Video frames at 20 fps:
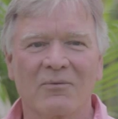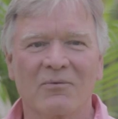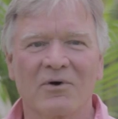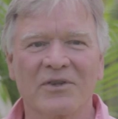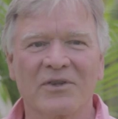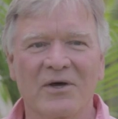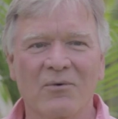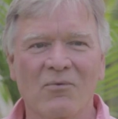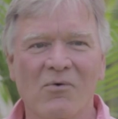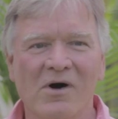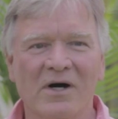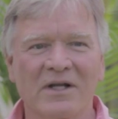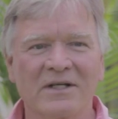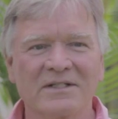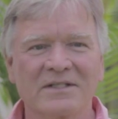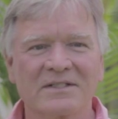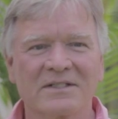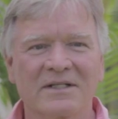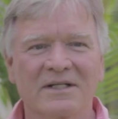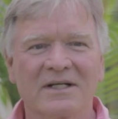get what they want,
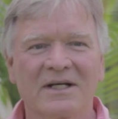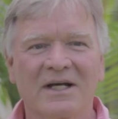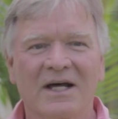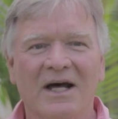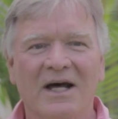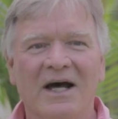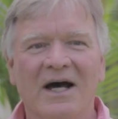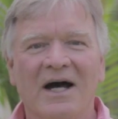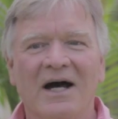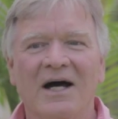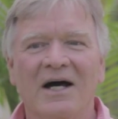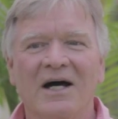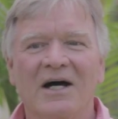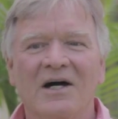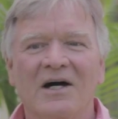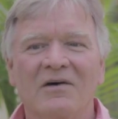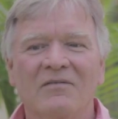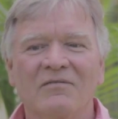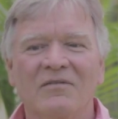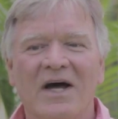
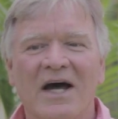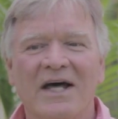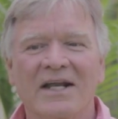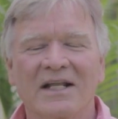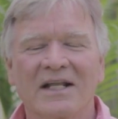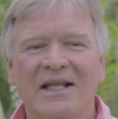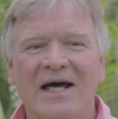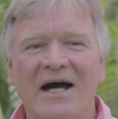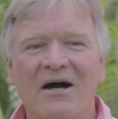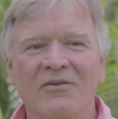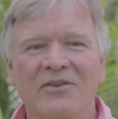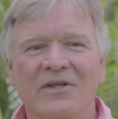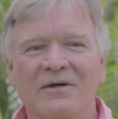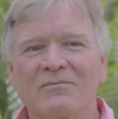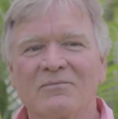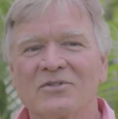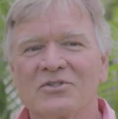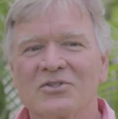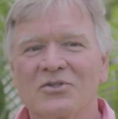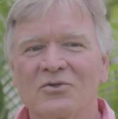and allow
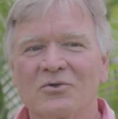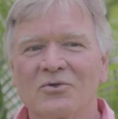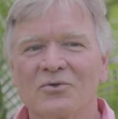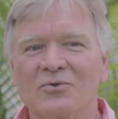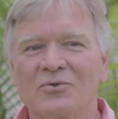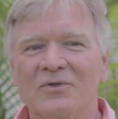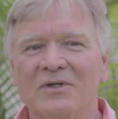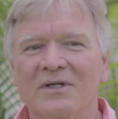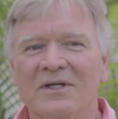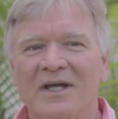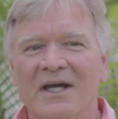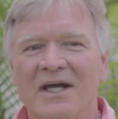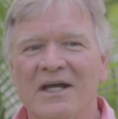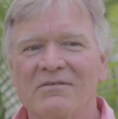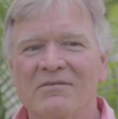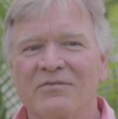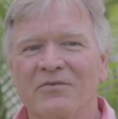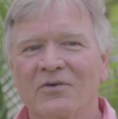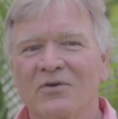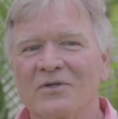them to
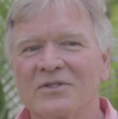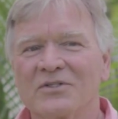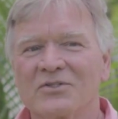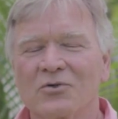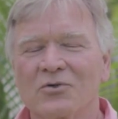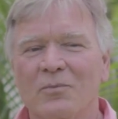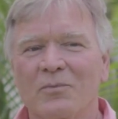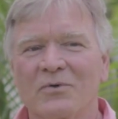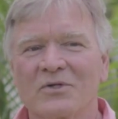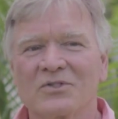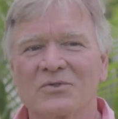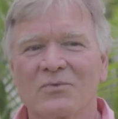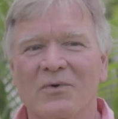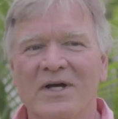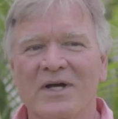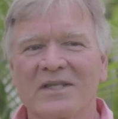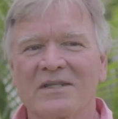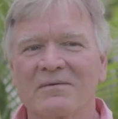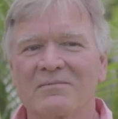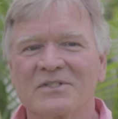influence or
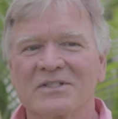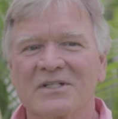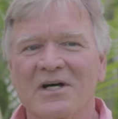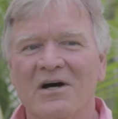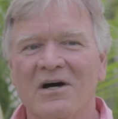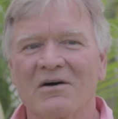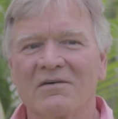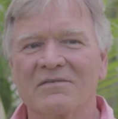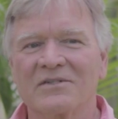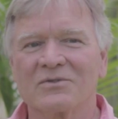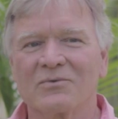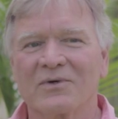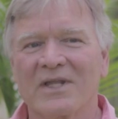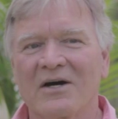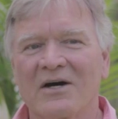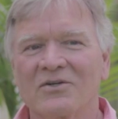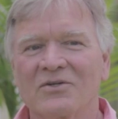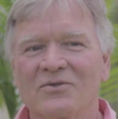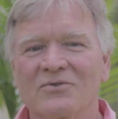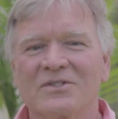persuade themselves
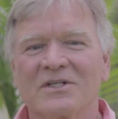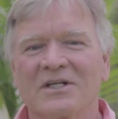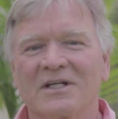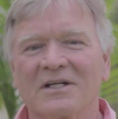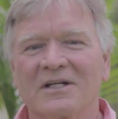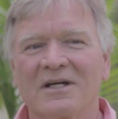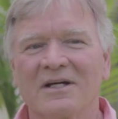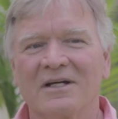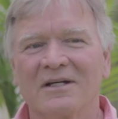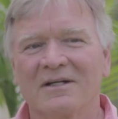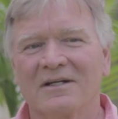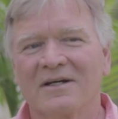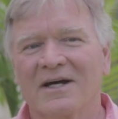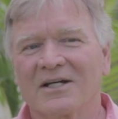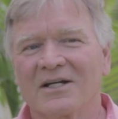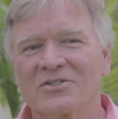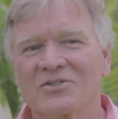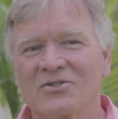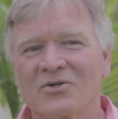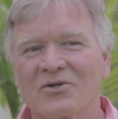without using
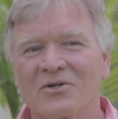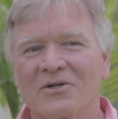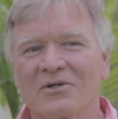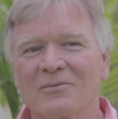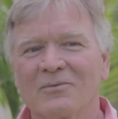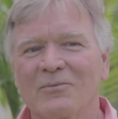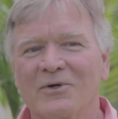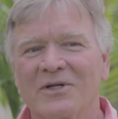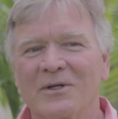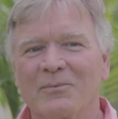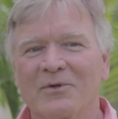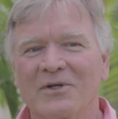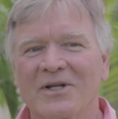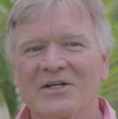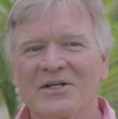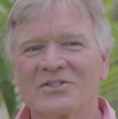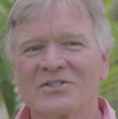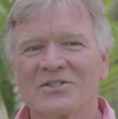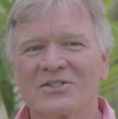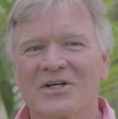external
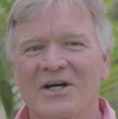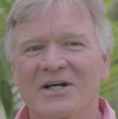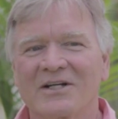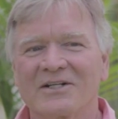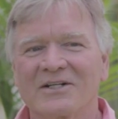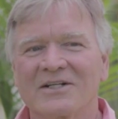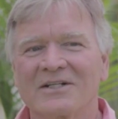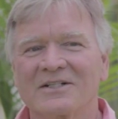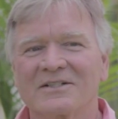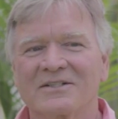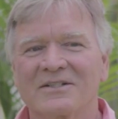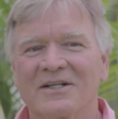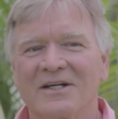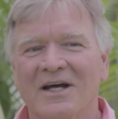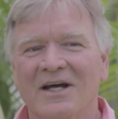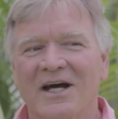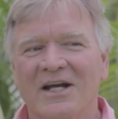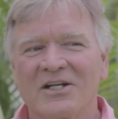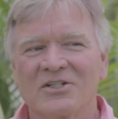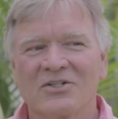manipulation techniques.
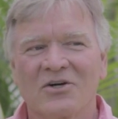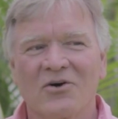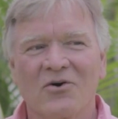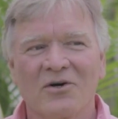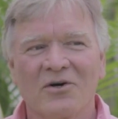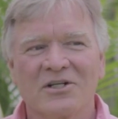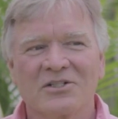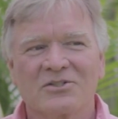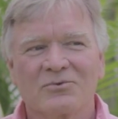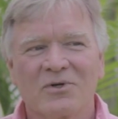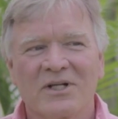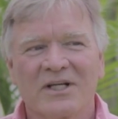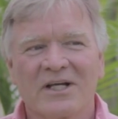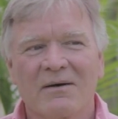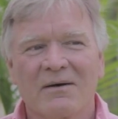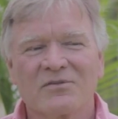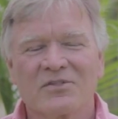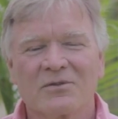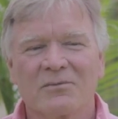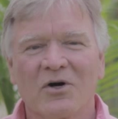And it really
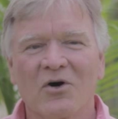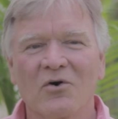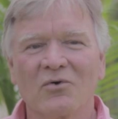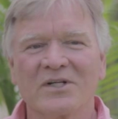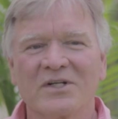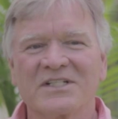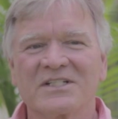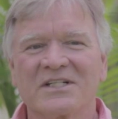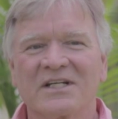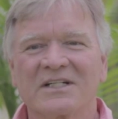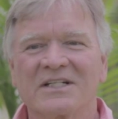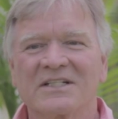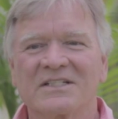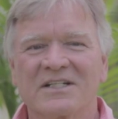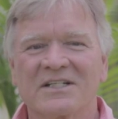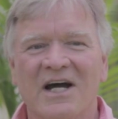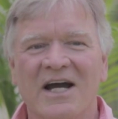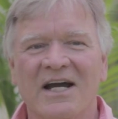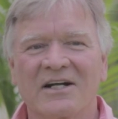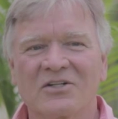comes from a holistic
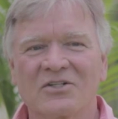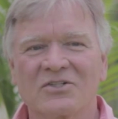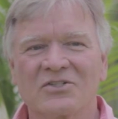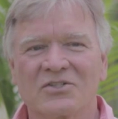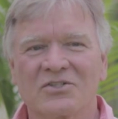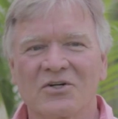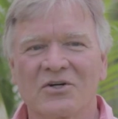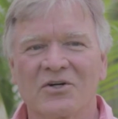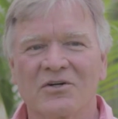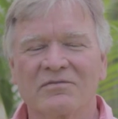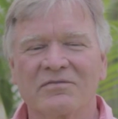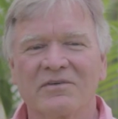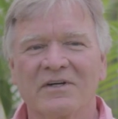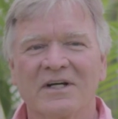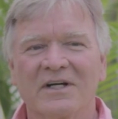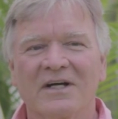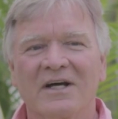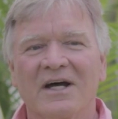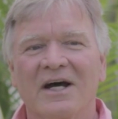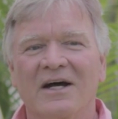desire to serve
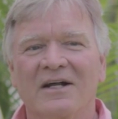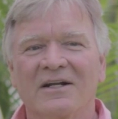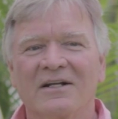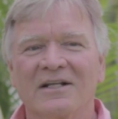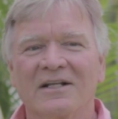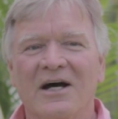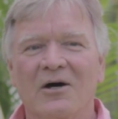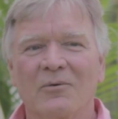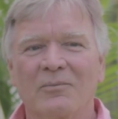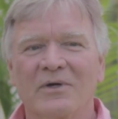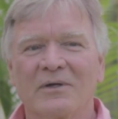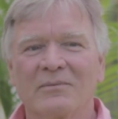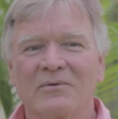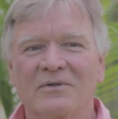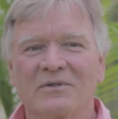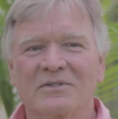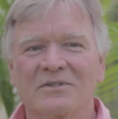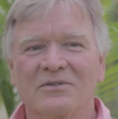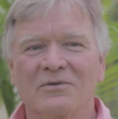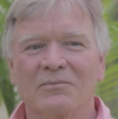and allow
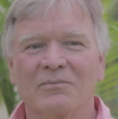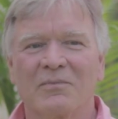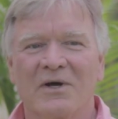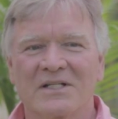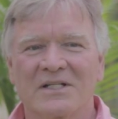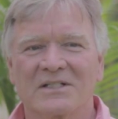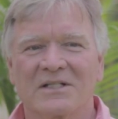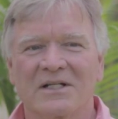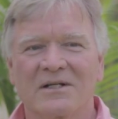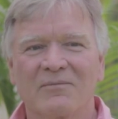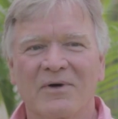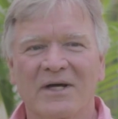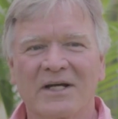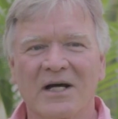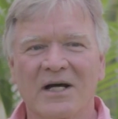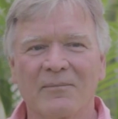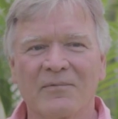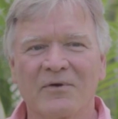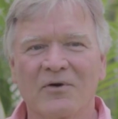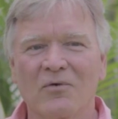people to basically
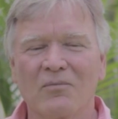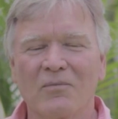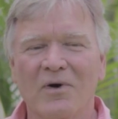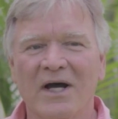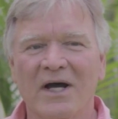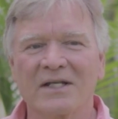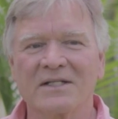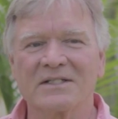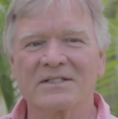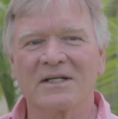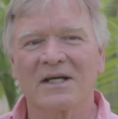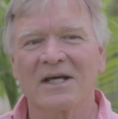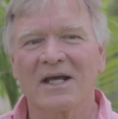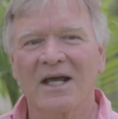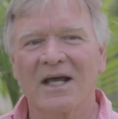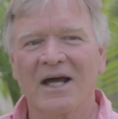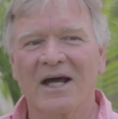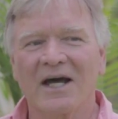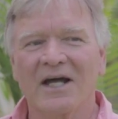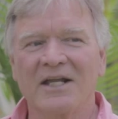make up their own minds.
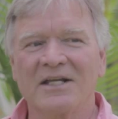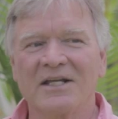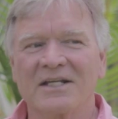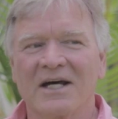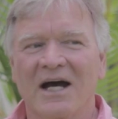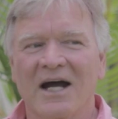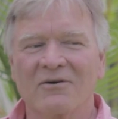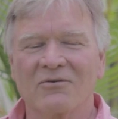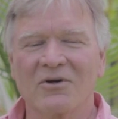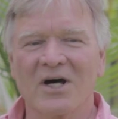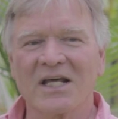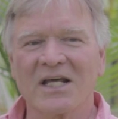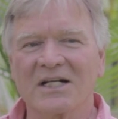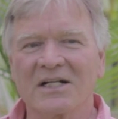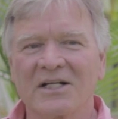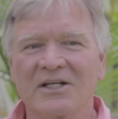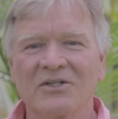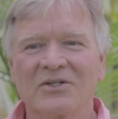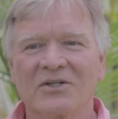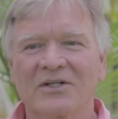And
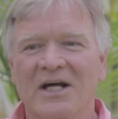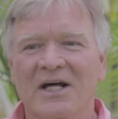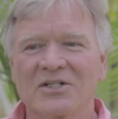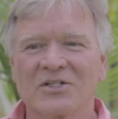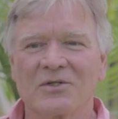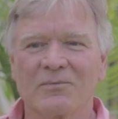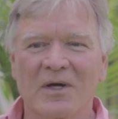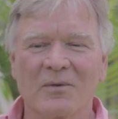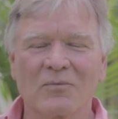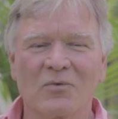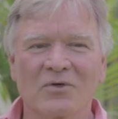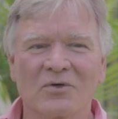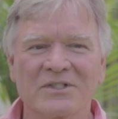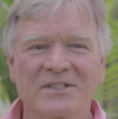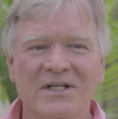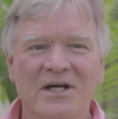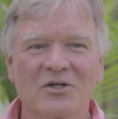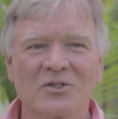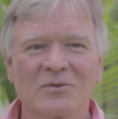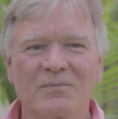ironically, you can actually make more
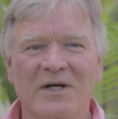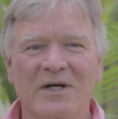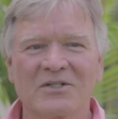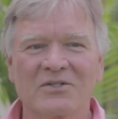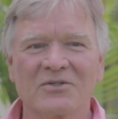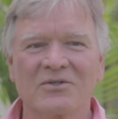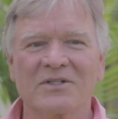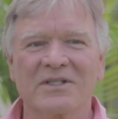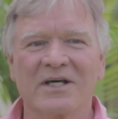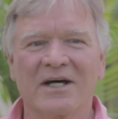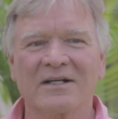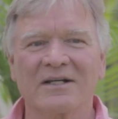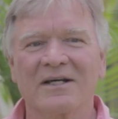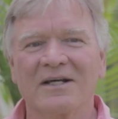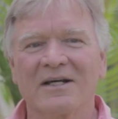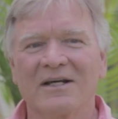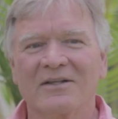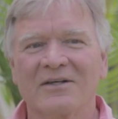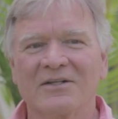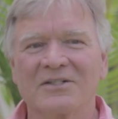sales by doing that
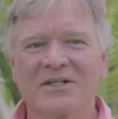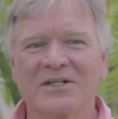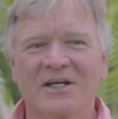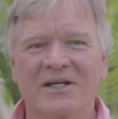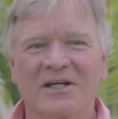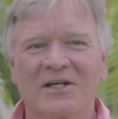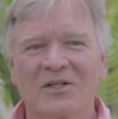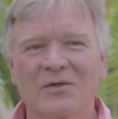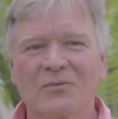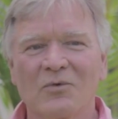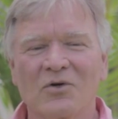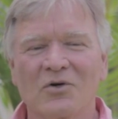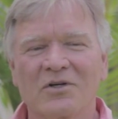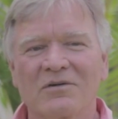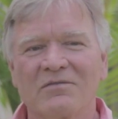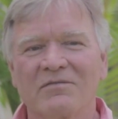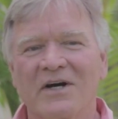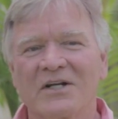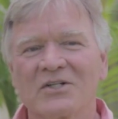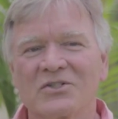than taking the more
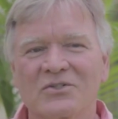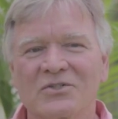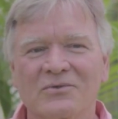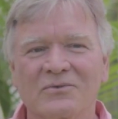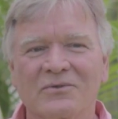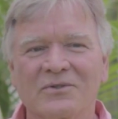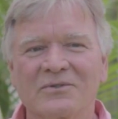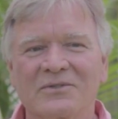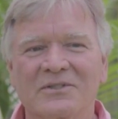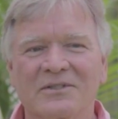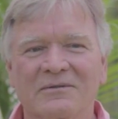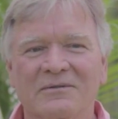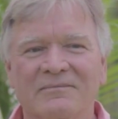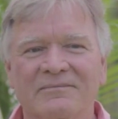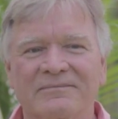conventional route.